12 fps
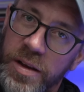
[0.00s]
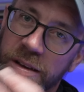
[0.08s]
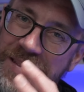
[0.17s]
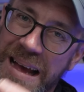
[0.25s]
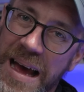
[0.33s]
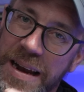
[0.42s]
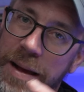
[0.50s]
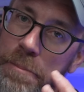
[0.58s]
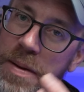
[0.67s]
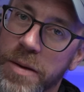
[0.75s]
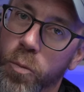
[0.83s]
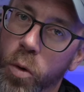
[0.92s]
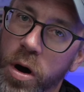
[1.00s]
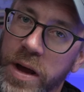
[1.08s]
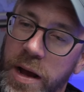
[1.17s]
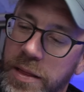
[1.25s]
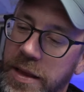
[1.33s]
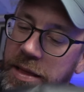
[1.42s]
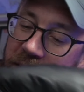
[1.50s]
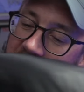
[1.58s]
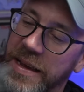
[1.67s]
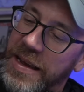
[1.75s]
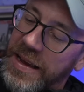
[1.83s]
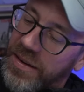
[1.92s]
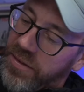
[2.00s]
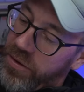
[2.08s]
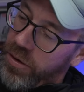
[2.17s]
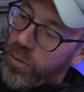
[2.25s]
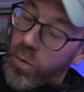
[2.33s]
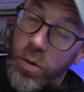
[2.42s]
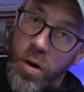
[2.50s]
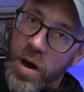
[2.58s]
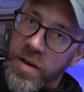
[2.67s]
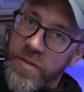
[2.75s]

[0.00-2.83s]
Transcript: is cut a bit wider than the internal liner